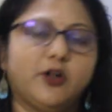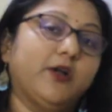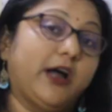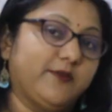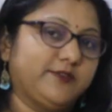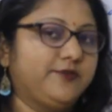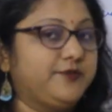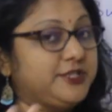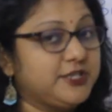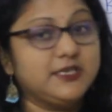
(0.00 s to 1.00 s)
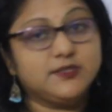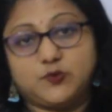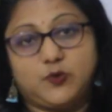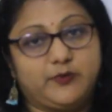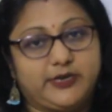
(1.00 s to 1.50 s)
or after fission is
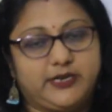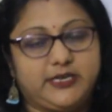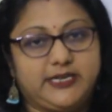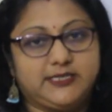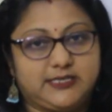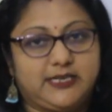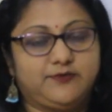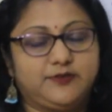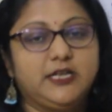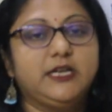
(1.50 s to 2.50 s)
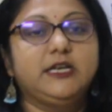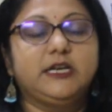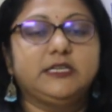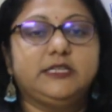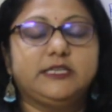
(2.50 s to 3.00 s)
over itself.
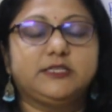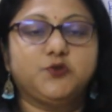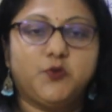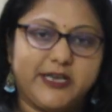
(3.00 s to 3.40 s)
There is no